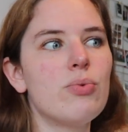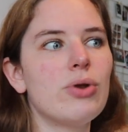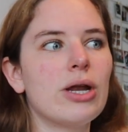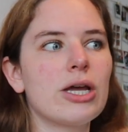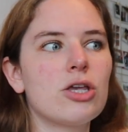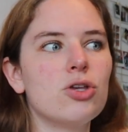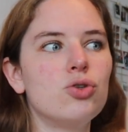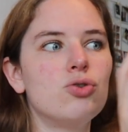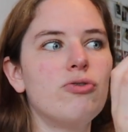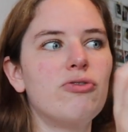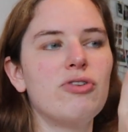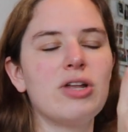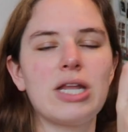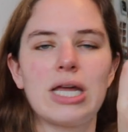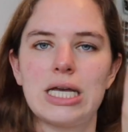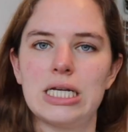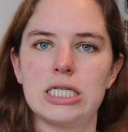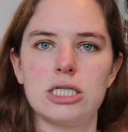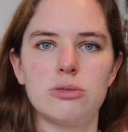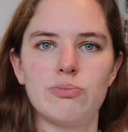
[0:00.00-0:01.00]
like you do feel
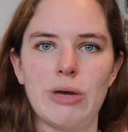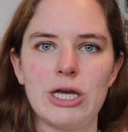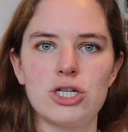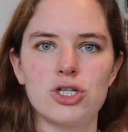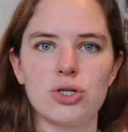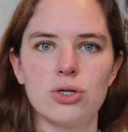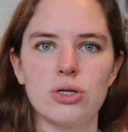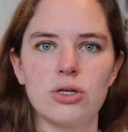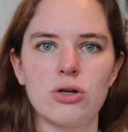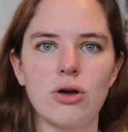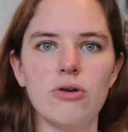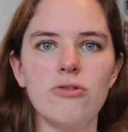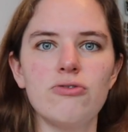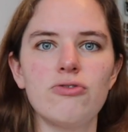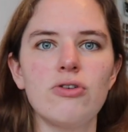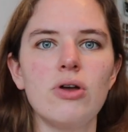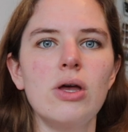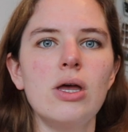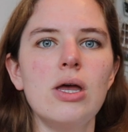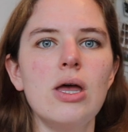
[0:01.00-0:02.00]
like it's special enough,